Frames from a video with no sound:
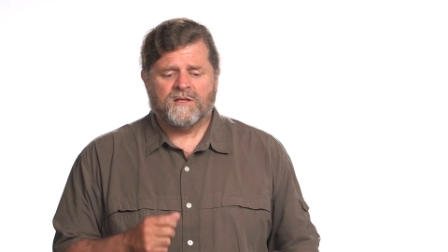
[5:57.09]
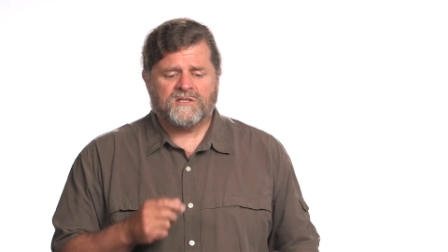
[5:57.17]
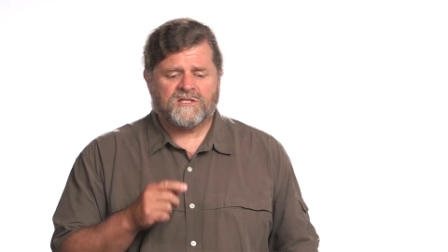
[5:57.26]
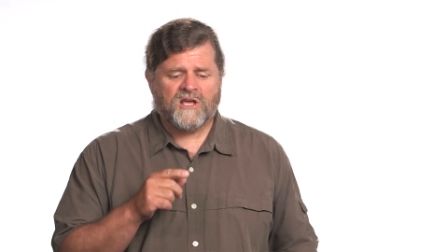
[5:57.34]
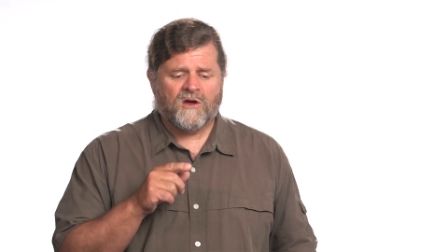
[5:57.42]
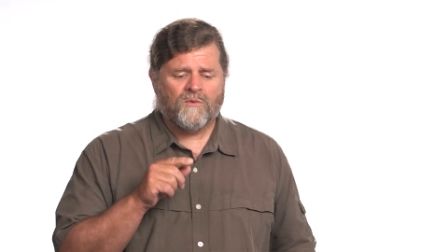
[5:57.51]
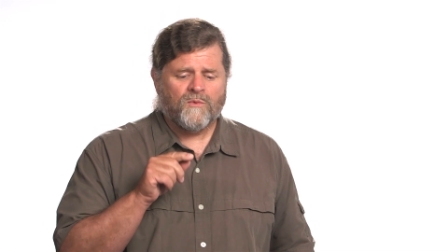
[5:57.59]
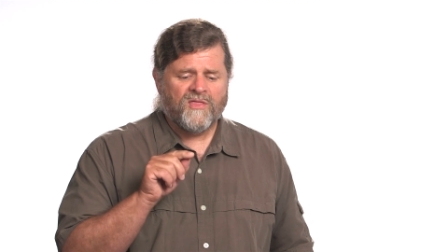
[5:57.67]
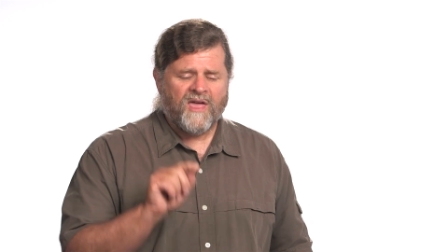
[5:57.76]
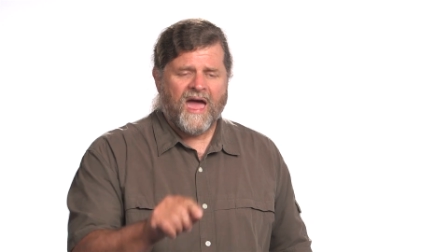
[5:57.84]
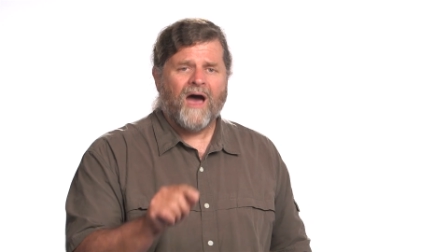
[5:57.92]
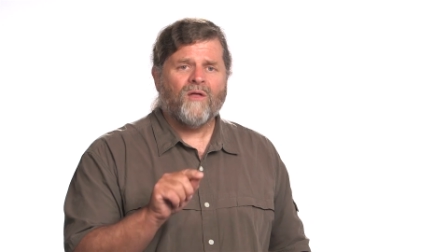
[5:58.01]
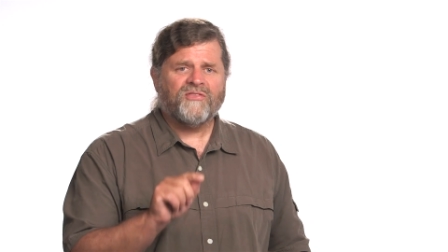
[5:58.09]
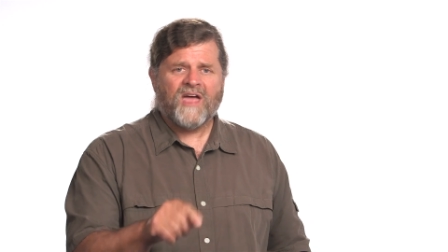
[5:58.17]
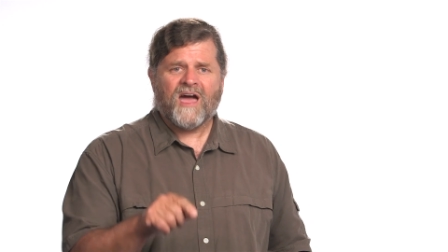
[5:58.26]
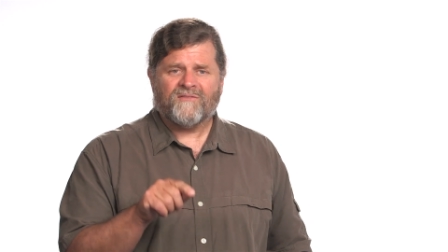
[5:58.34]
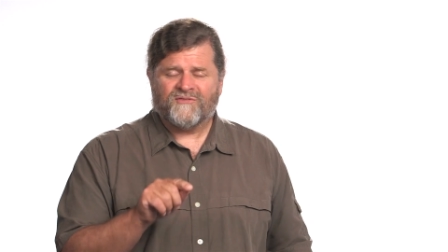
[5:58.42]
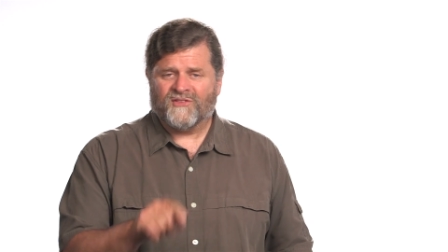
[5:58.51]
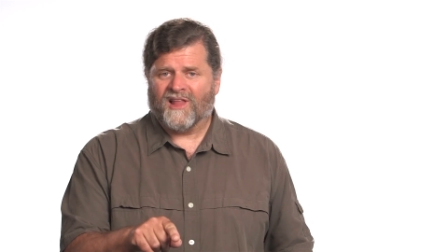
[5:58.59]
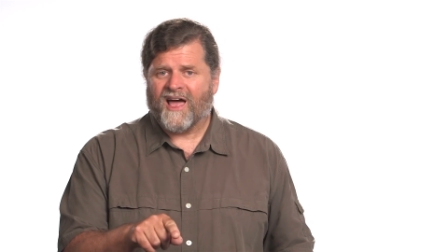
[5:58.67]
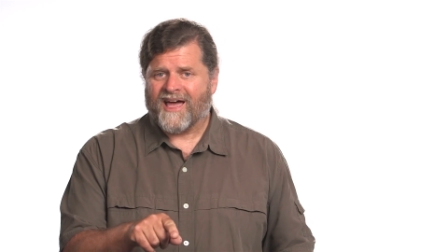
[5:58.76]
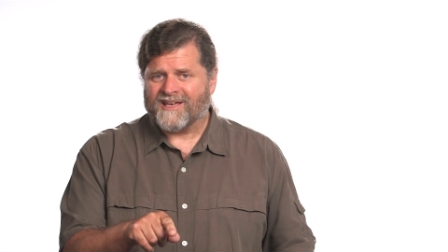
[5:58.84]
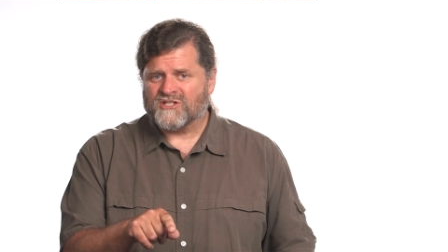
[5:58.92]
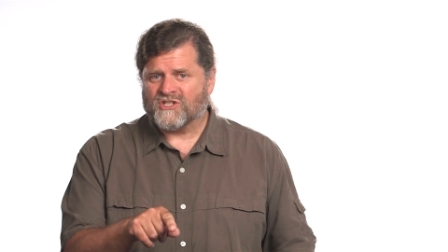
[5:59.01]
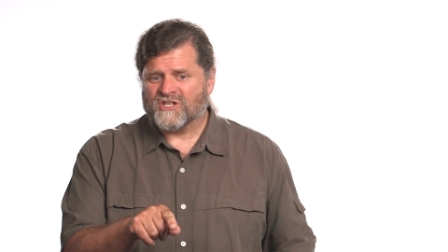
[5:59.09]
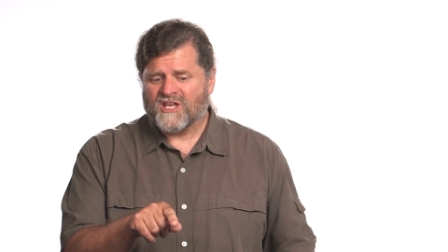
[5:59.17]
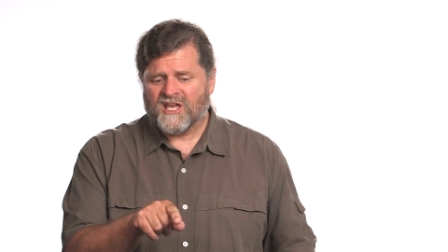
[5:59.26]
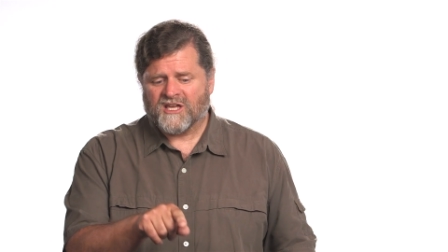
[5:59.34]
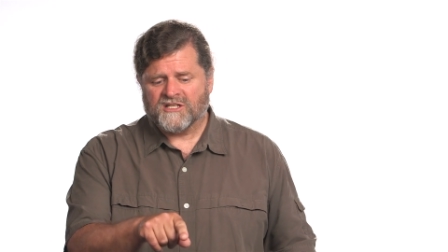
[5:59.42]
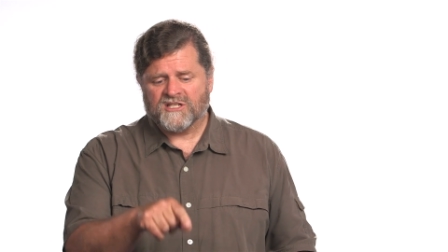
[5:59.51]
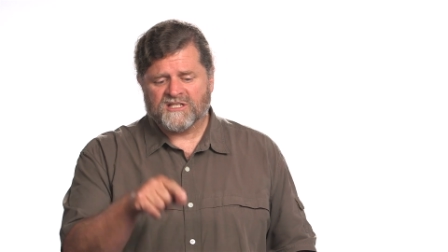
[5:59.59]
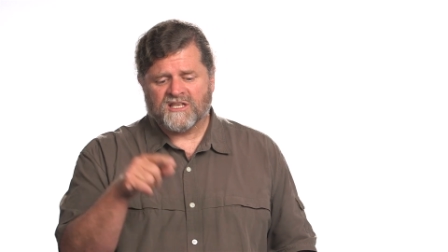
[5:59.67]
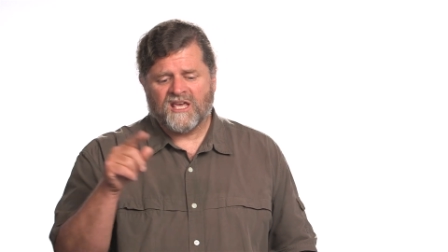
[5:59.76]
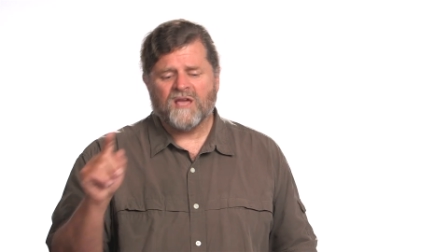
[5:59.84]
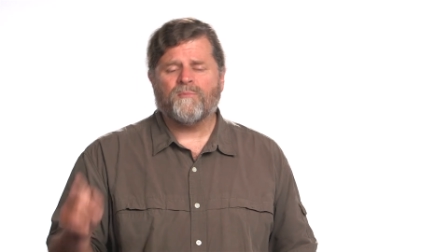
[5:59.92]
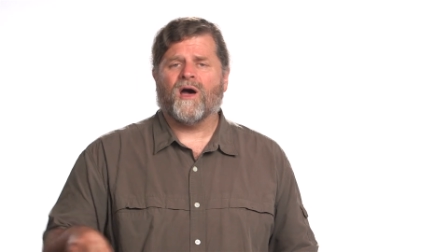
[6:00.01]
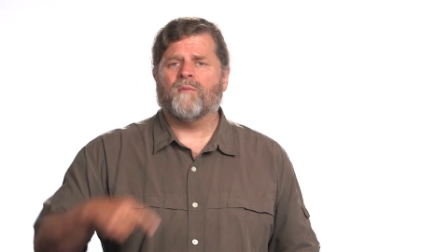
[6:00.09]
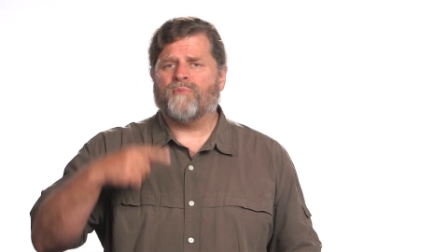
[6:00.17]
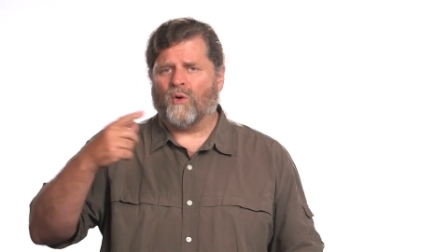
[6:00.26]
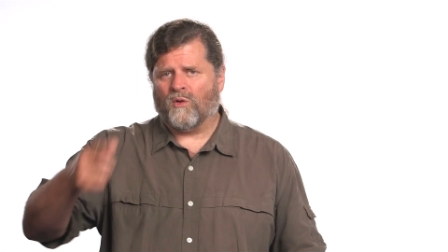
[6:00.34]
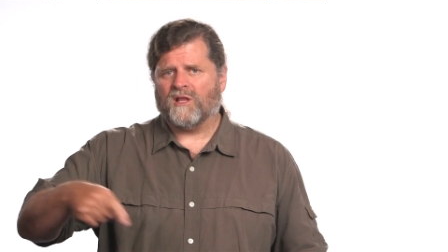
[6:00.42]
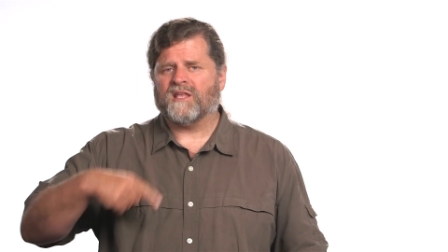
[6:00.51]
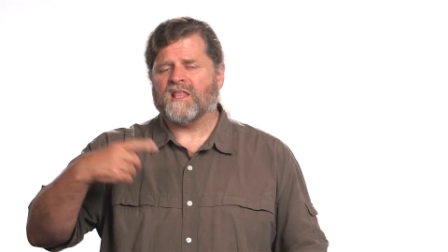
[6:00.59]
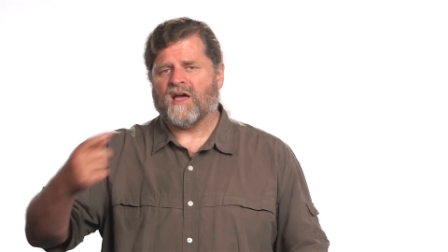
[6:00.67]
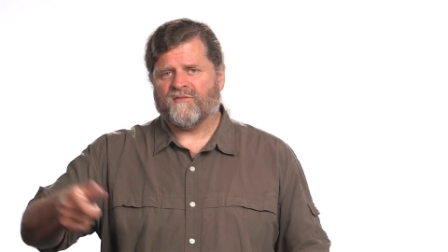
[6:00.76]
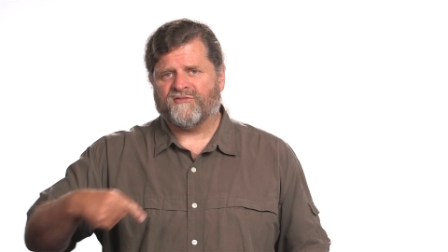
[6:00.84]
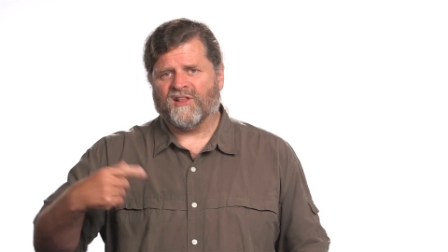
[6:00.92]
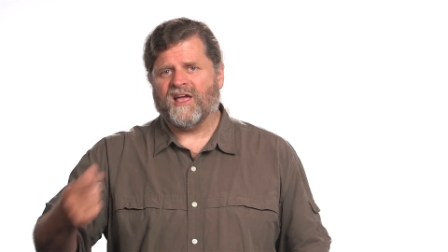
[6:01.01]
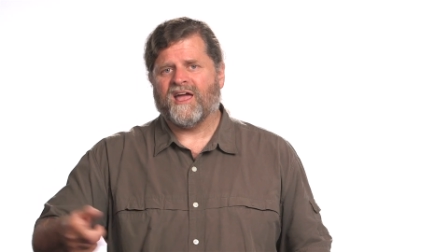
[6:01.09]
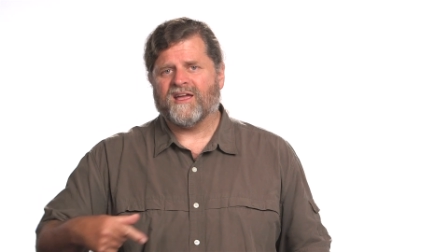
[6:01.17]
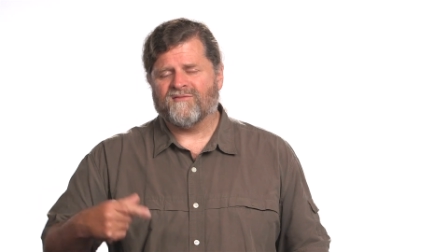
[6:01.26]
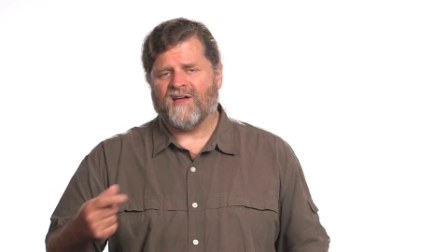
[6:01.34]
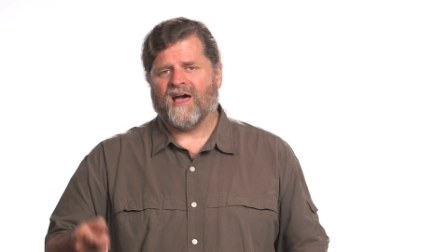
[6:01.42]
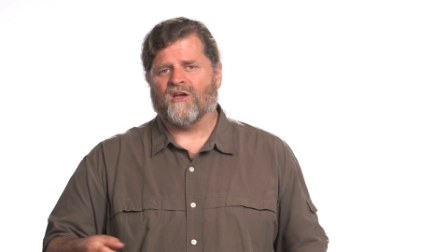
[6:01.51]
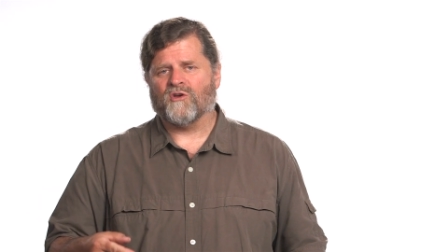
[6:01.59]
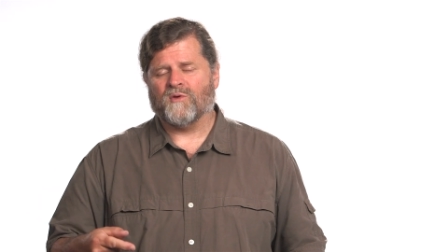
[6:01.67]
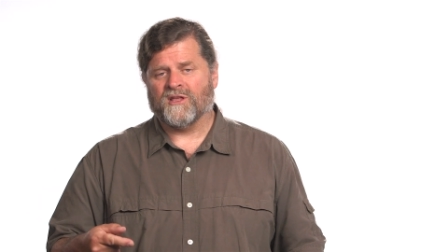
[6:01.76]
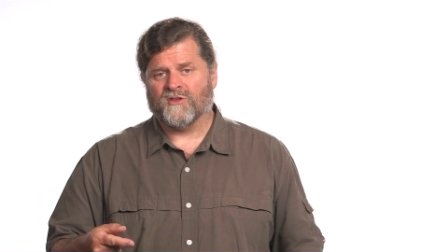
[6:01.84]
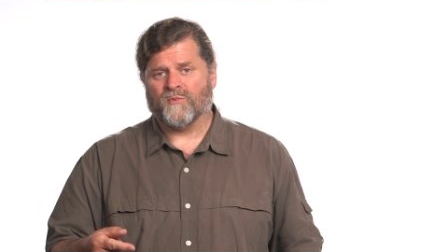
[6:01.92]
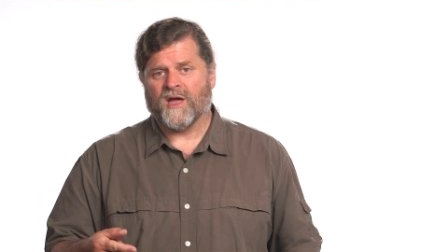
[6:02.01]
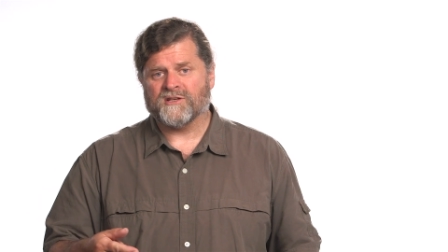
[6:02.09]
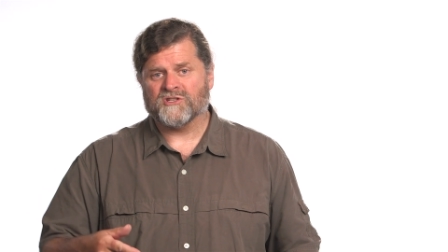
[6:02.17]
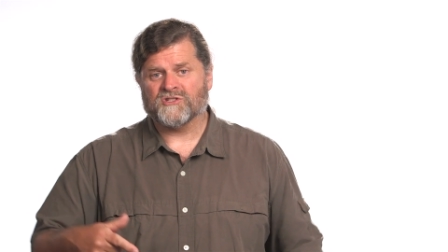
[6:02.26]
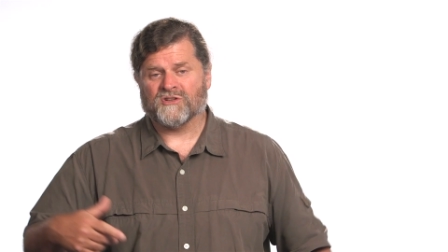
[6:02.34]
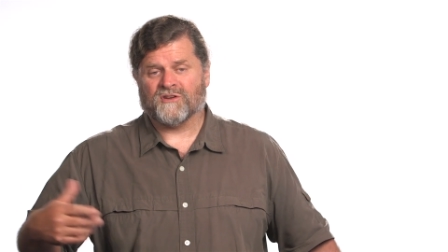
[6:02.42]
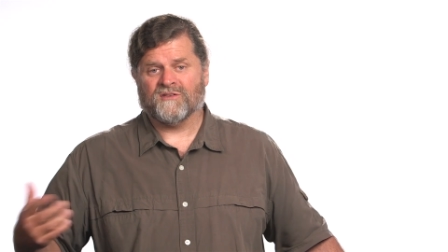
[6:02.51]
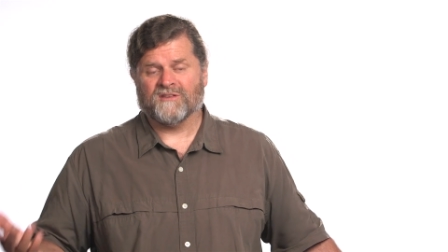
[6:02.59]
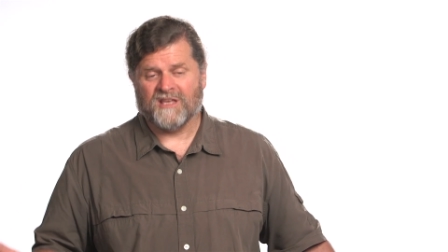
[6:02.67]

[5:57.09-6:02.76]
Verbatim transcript: So without that flush, it could just keep on pulling that flag value in the register